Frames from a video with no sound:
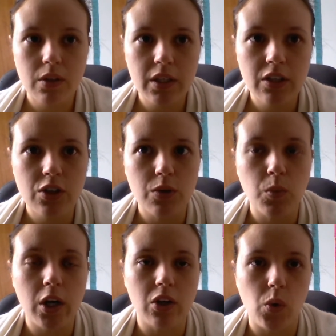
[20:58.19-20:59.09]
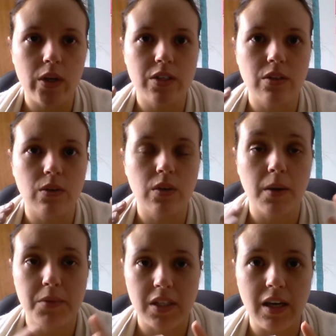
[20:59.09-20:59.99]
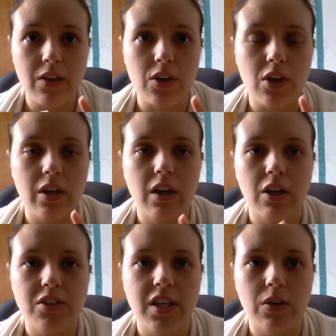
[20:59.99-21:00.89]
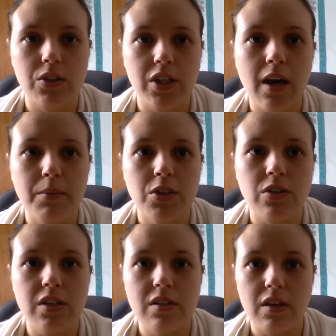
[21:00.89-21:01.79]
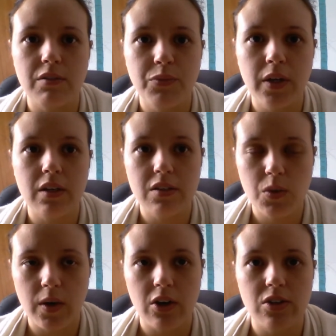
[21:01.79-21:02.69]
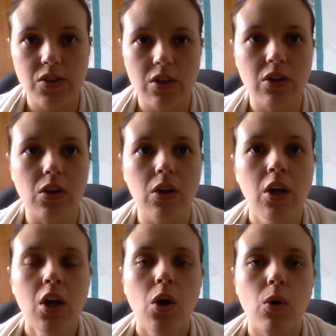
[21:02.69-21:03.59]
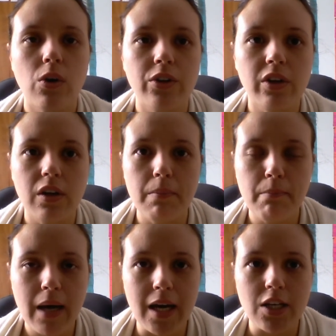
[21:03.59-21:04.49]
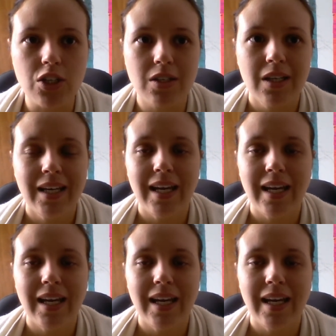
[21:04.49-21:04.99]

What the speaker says: either we're going to come together and our sacred geometry is going to fit a square and a circle, or they're going to mesh